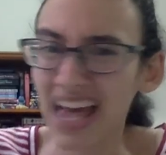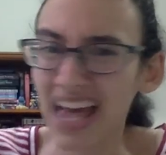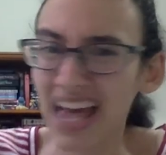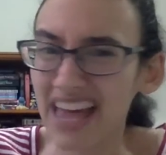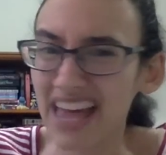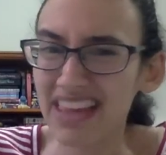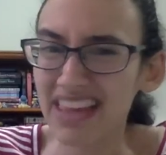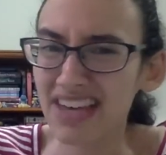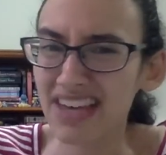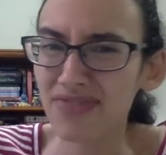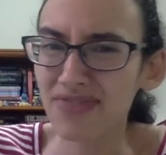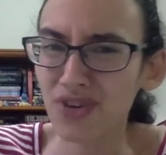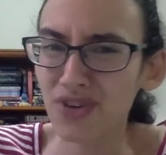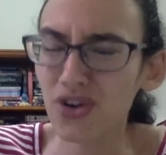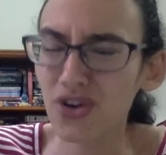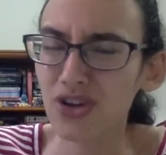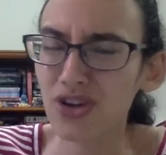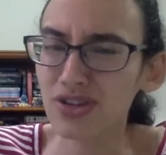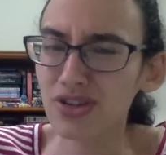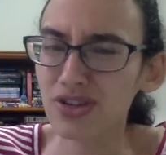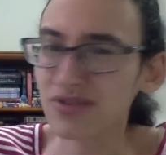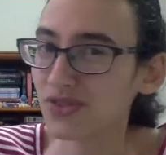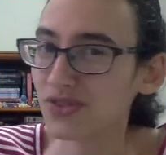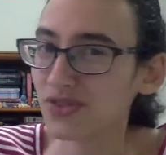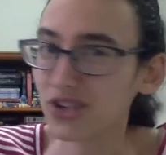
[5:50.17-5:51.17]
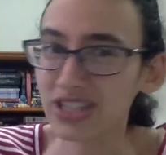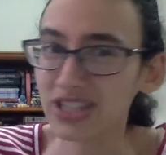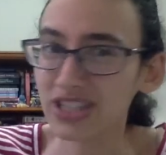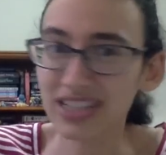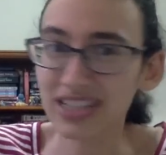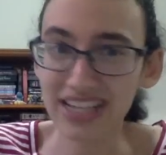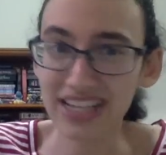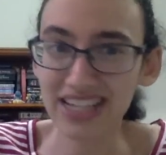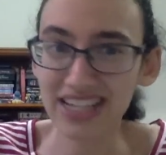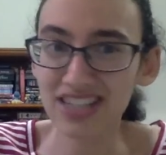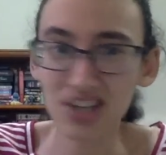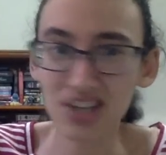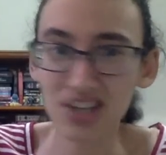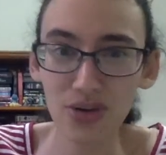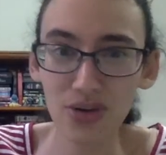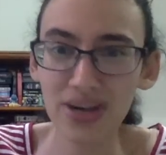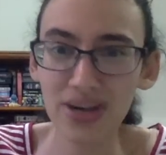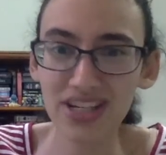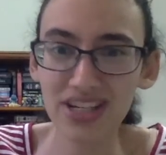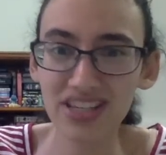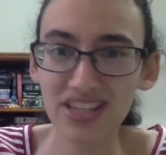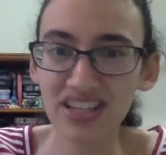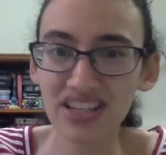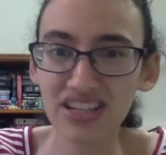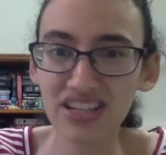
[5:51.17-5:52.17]
And then, of course, it leads to the
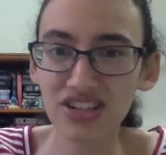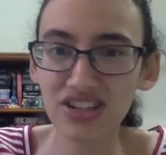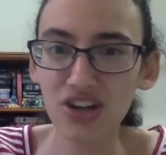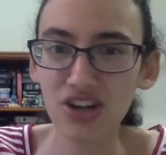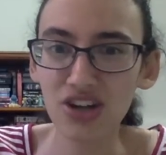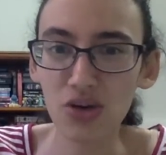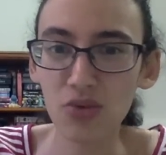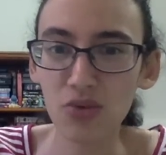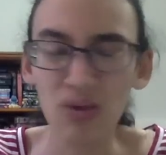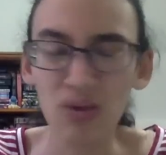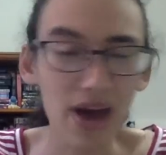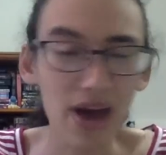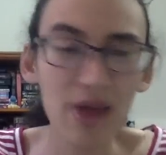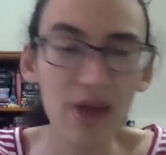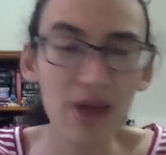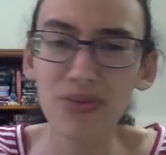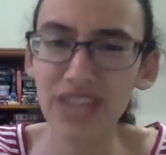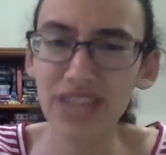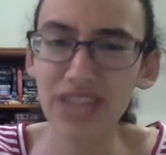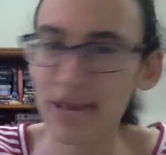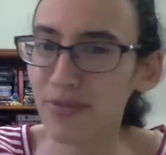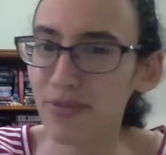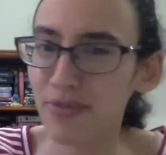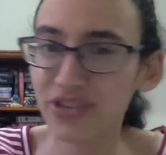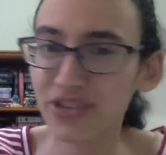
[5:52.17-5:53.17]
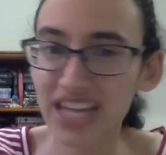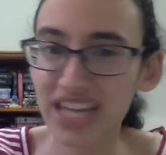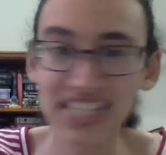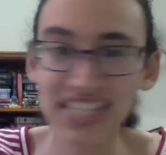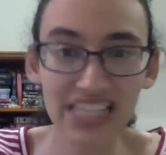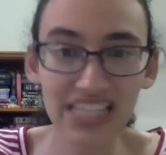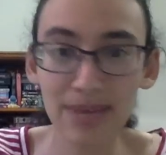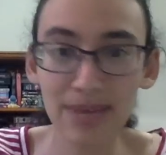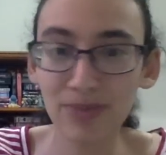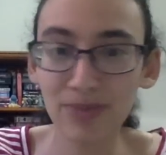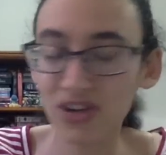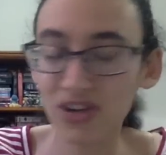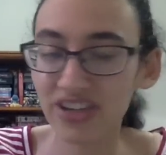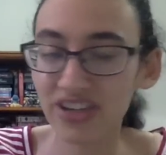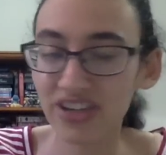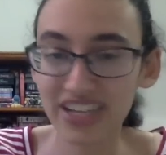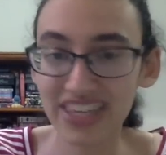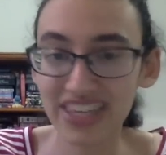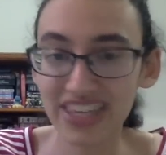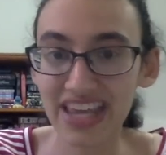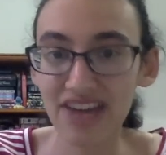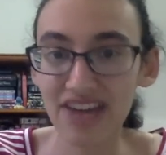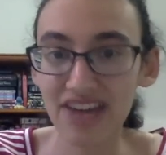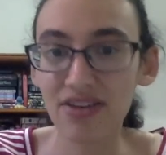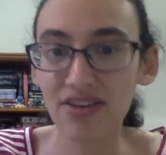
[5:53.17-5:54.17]
question that, you know, why would they put that subplot
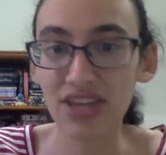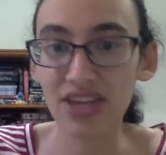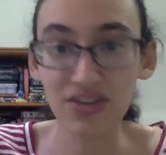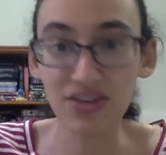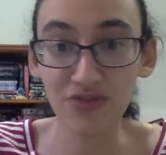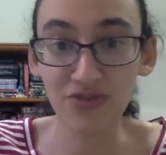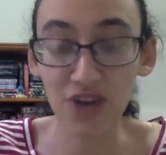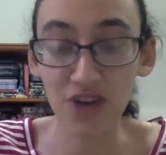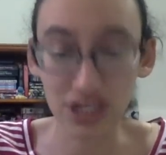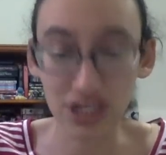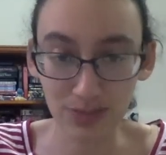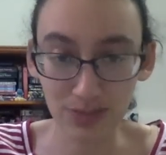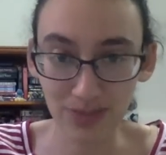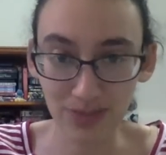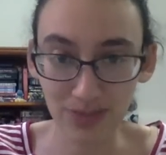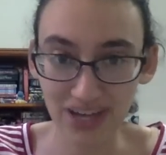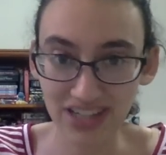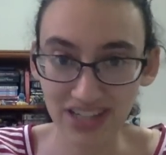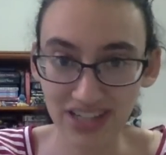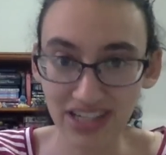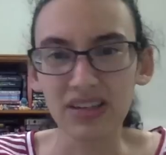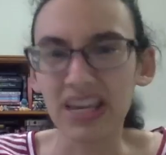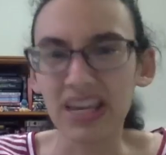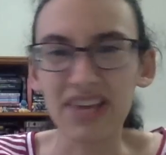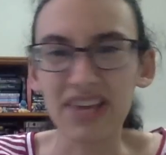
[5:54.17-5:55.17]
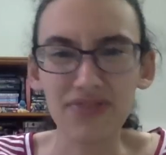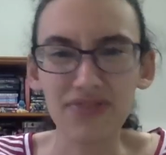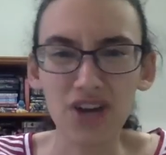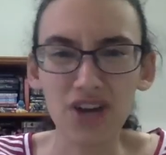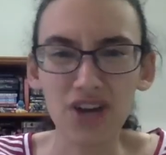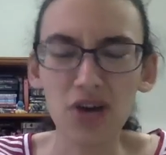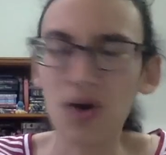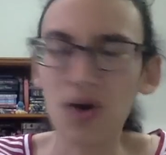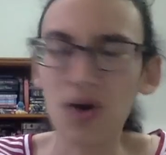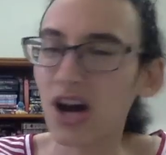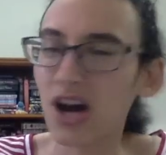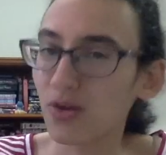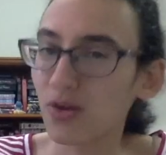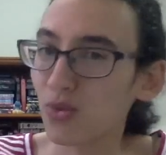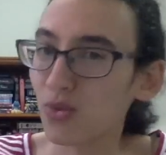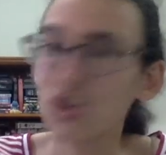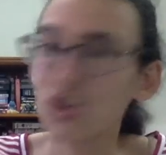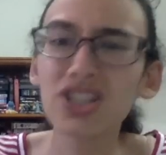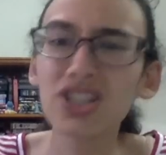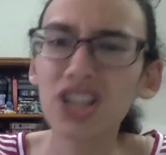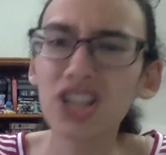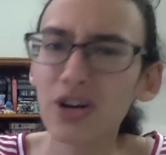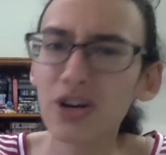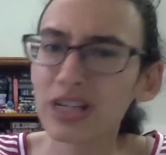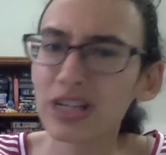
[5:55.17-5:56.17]
in there in the first place? If Gohan
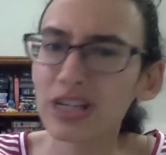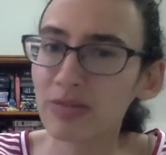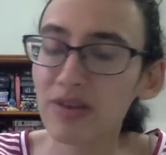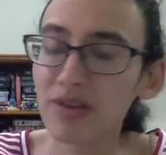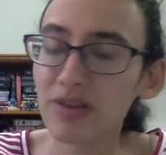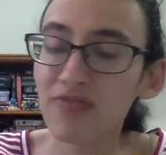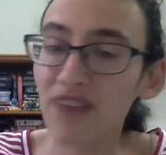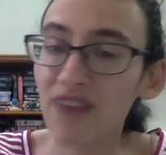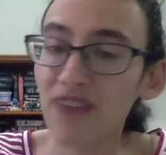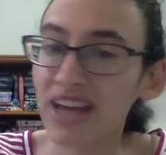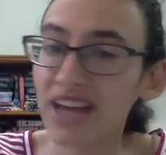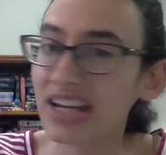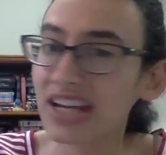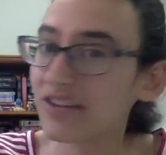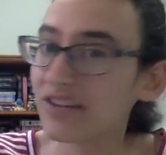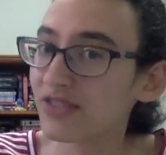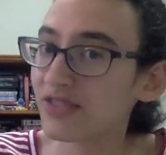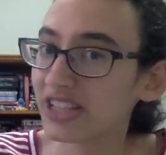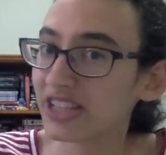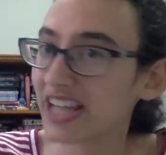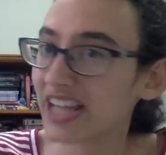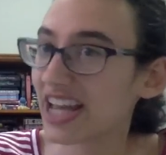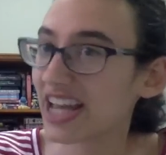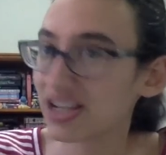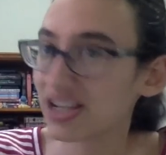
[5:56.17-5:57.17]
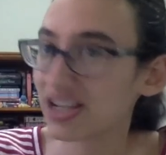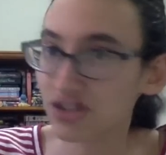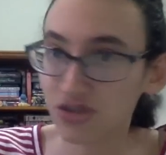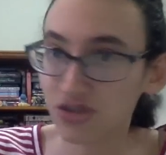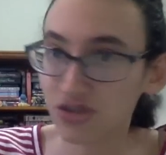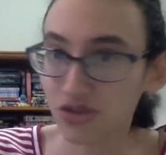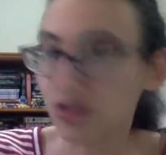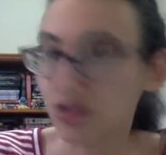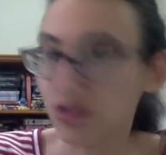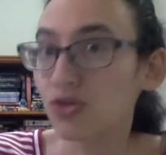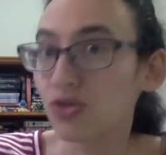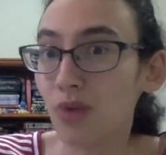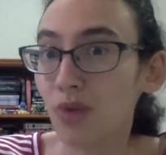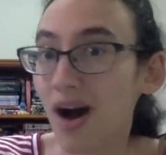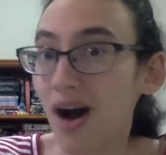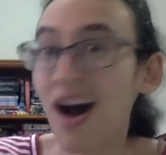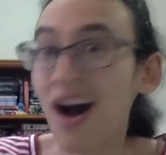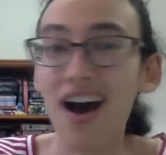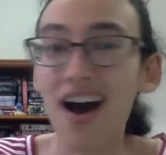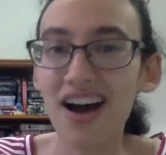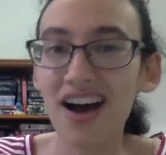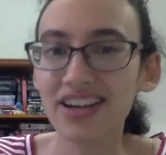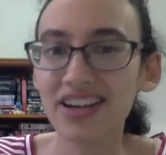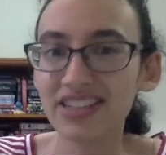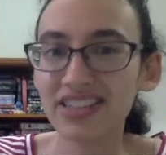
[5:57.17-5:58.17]
wasn't going to be fighting for the next two
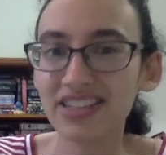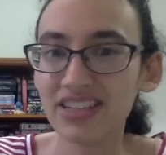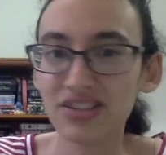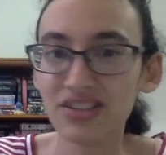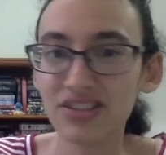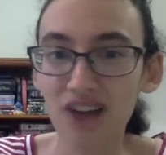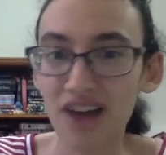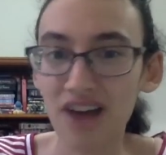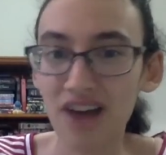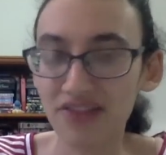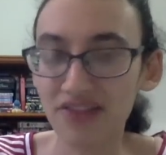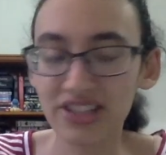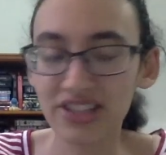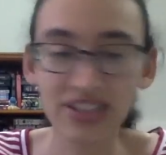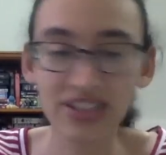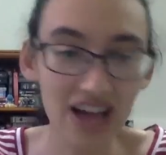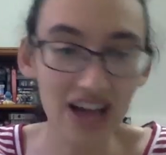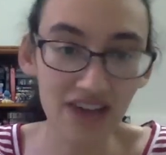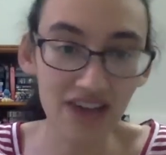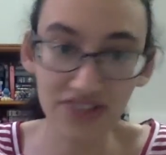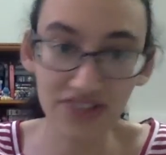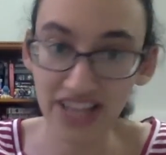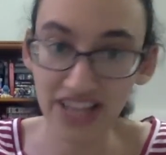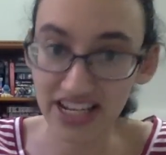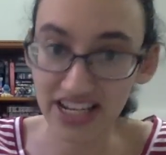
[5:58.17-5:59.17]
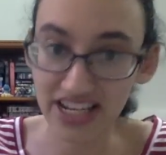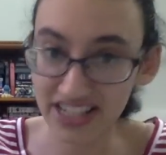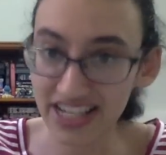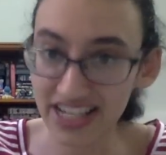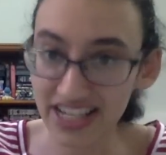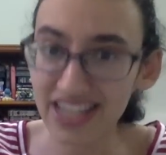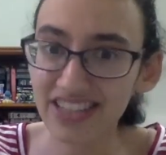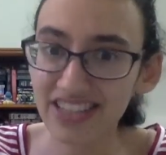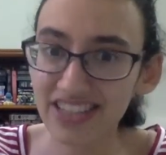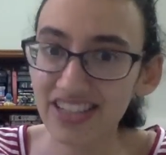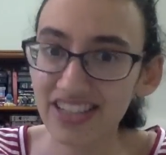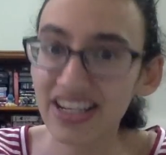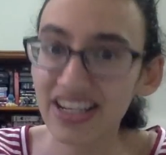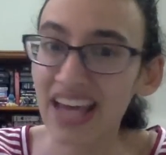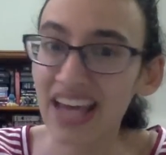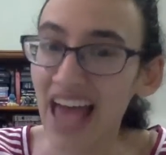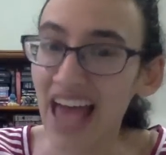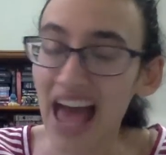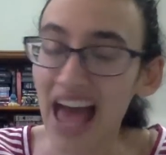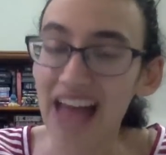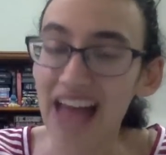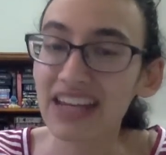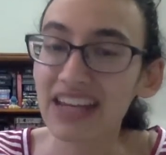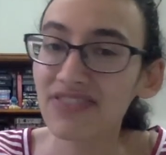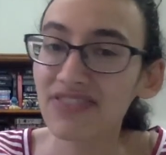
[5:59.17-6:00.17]
arcs that after they teased it,
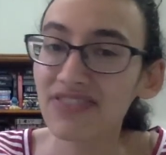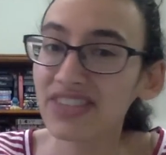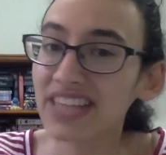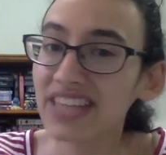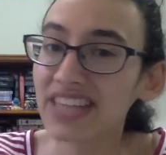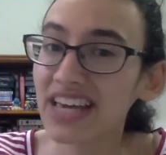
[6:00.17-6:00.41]
and even